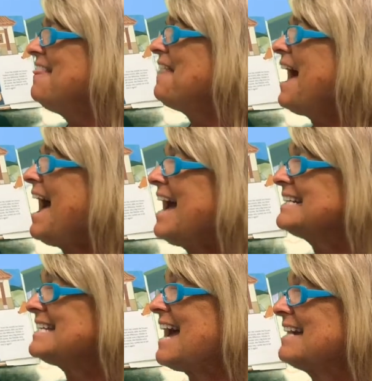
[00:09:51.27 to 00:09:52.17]
The
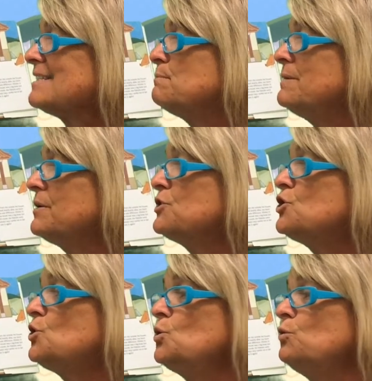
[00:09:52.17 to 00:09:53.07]
Haktaks built
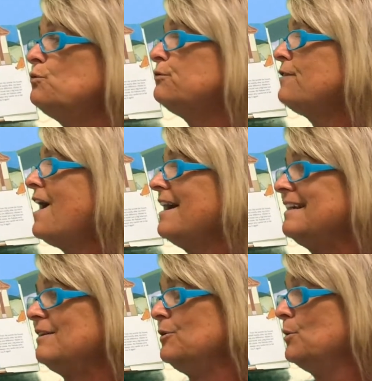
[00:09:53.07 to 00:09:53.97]
2
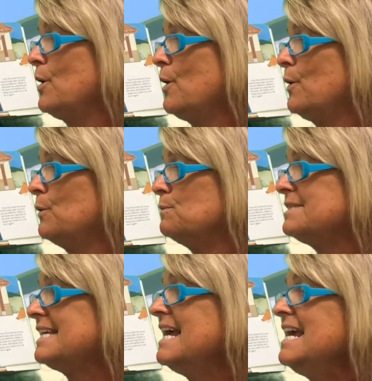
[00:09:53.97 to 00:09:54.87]
fine new
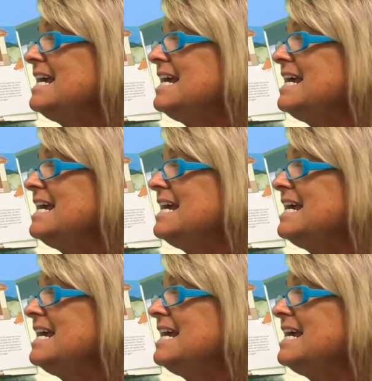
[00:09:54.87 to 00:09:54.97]
homes.